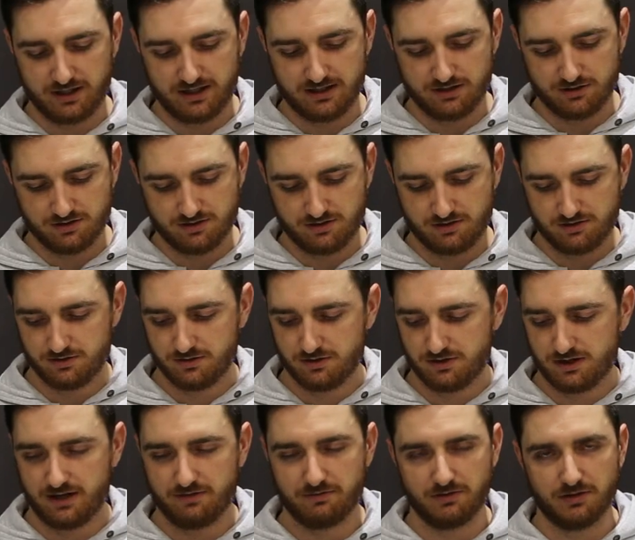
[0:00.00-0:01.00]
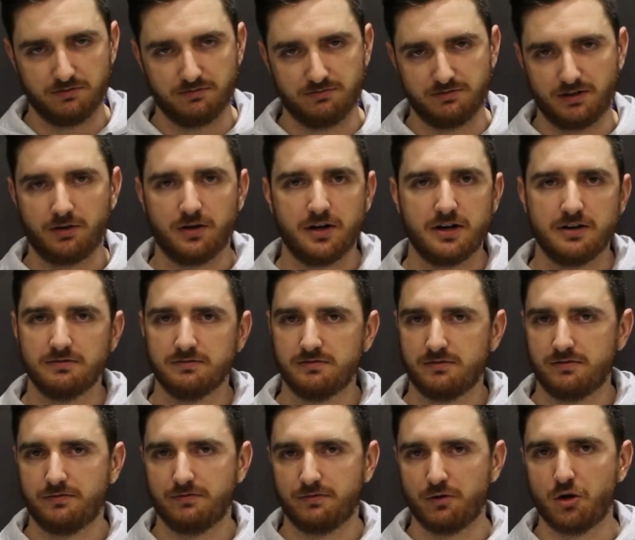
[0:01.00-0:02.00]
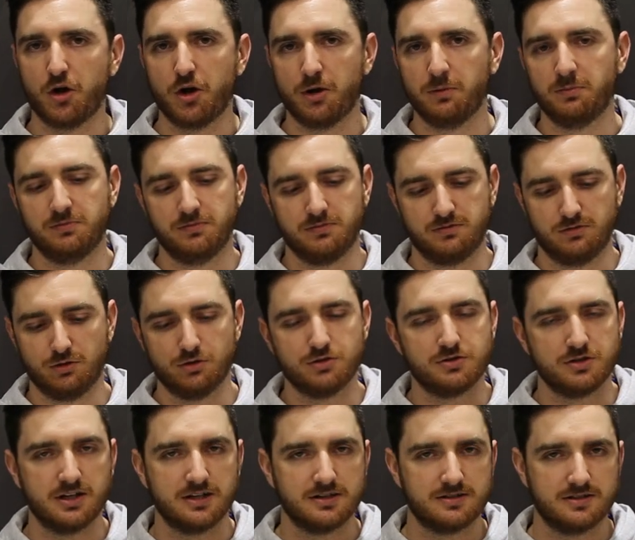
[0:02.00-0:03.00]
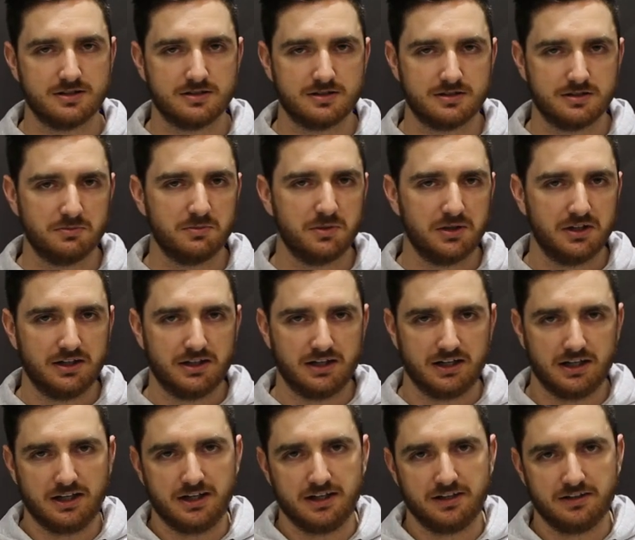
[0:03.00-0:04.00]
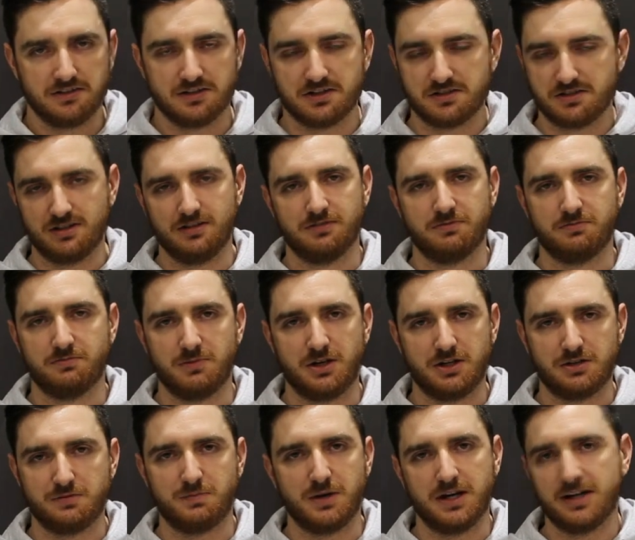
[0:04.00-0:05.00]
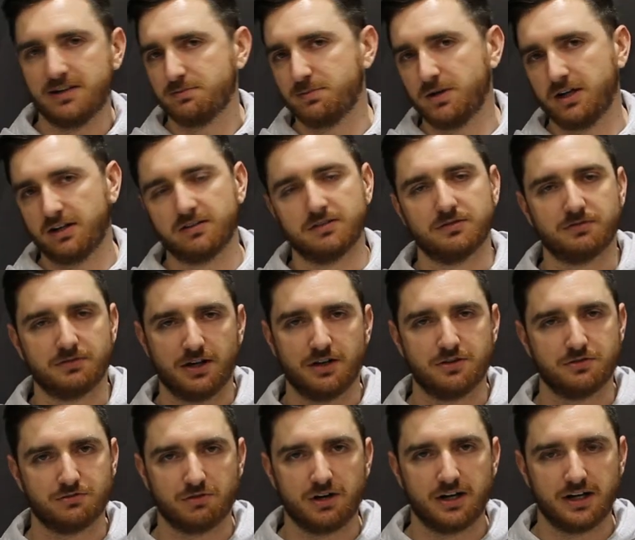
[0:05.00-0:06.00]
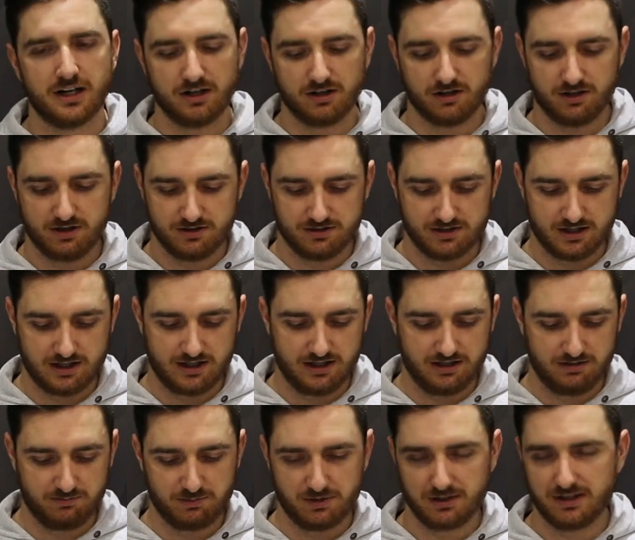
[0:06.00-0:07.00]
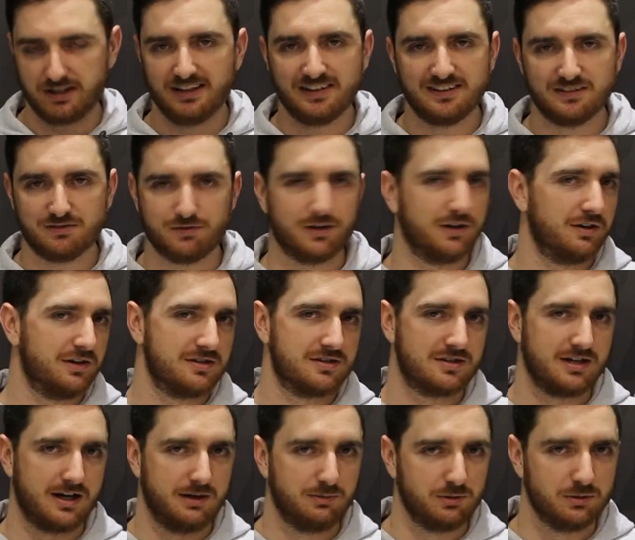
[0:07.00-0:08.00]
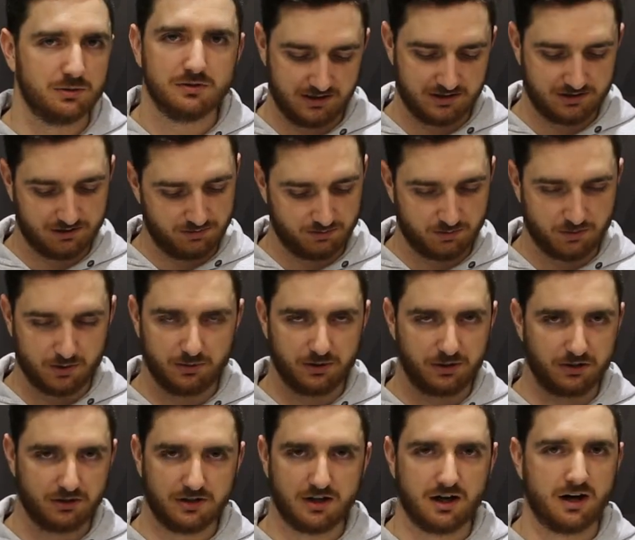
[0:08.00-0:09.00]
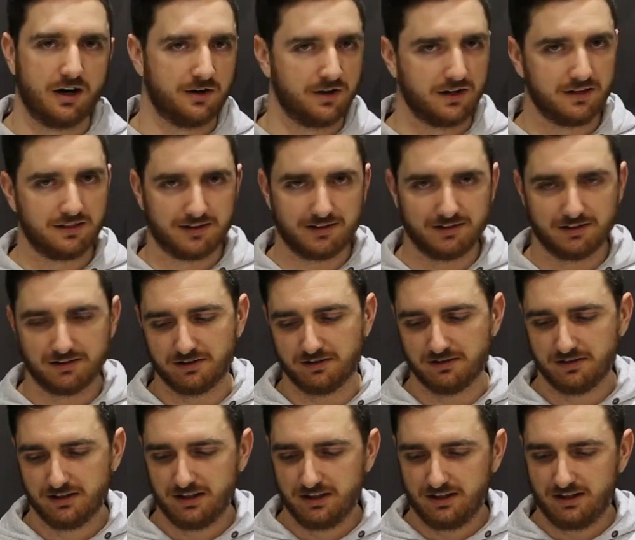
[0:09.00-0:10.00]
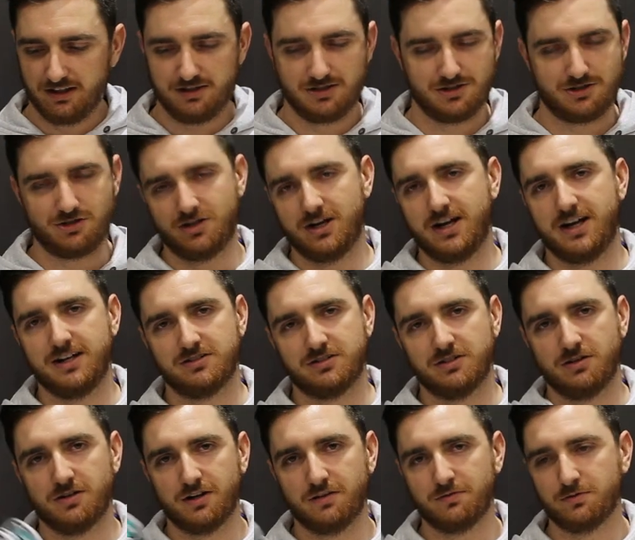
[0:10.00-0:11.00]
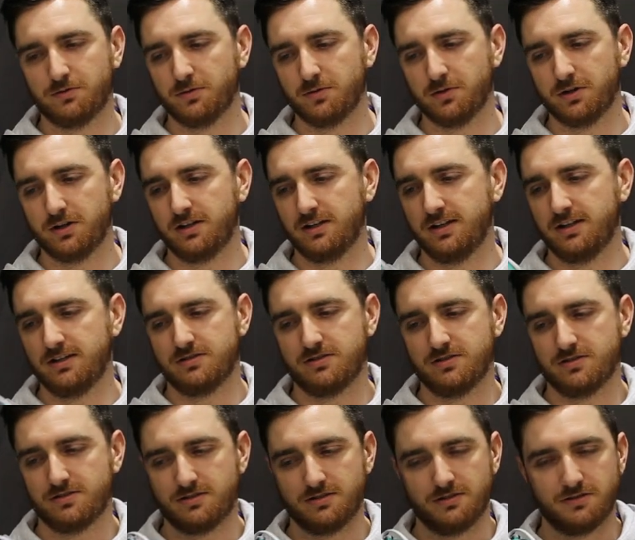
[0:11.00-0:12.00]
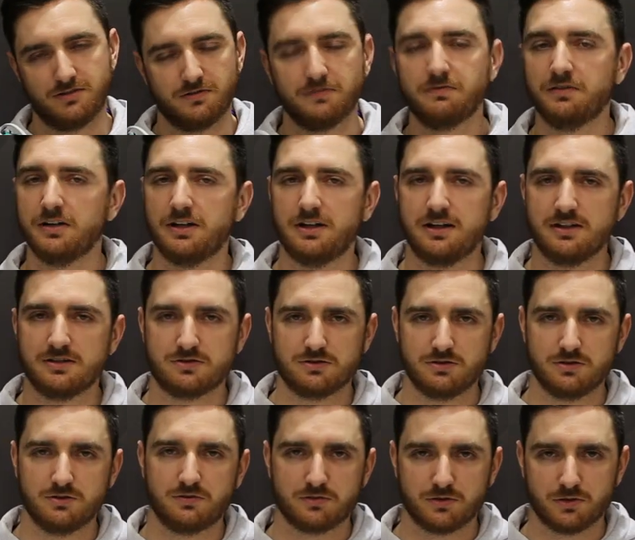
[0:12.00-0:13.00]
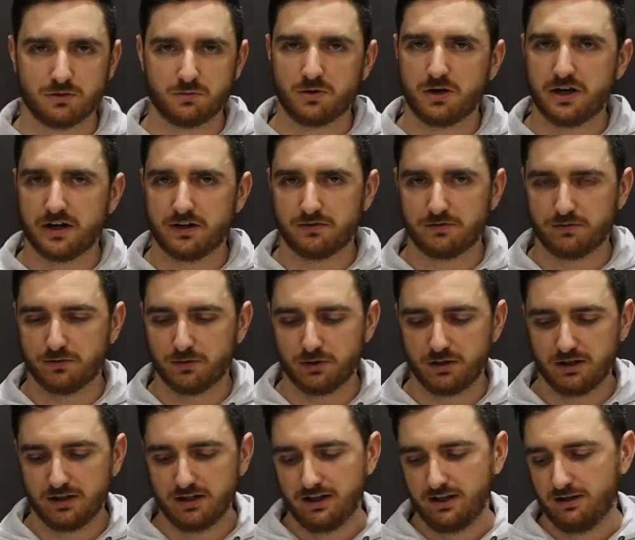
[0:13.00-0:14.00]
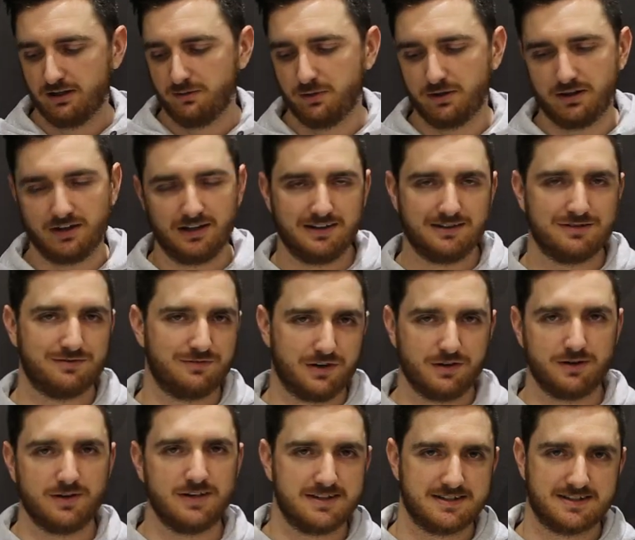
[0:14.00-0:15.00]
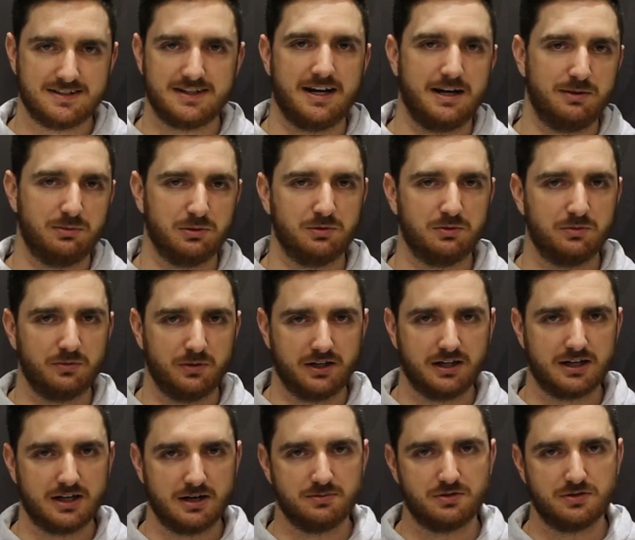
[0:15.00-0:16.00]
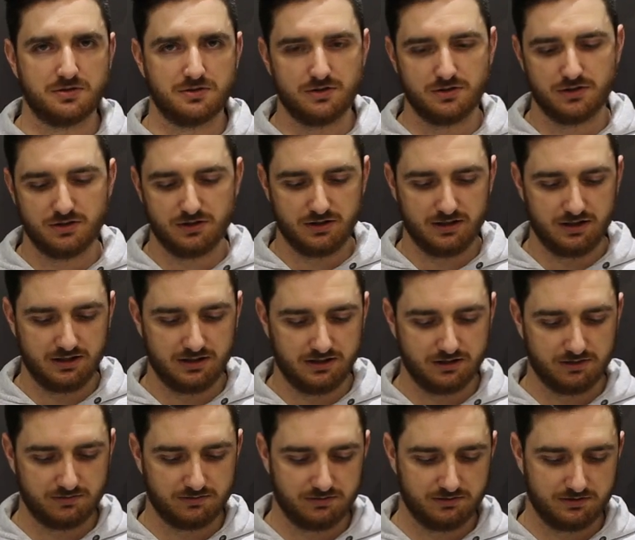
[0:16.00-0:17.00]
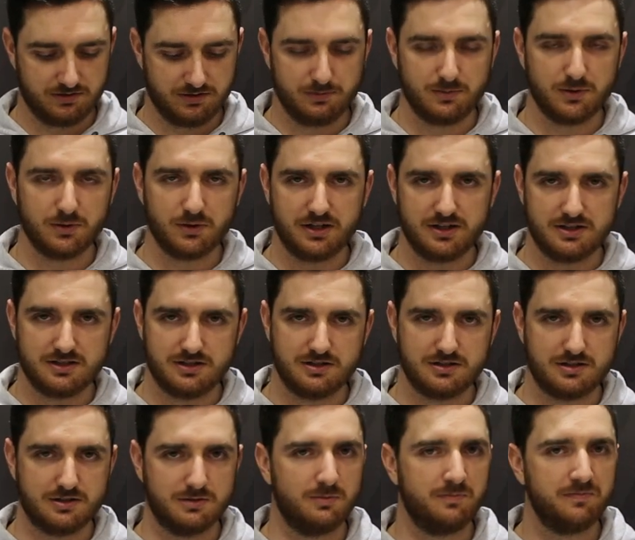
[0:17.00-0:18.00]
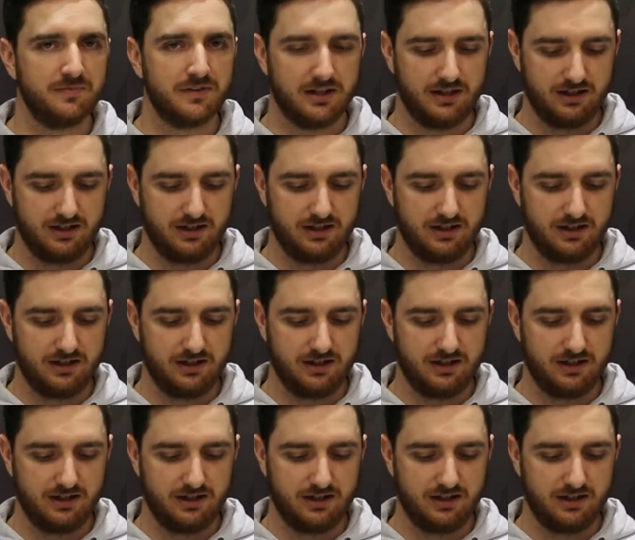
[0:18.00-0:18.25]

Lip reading: They just do have a very firm cushioning system that doesn't give much bounce back as far as running goes, but it is very stable. That's probably the only thing the Addiction has going for it, is just the fit is good for a wider foot, but it is very stable when it comes to a stability system.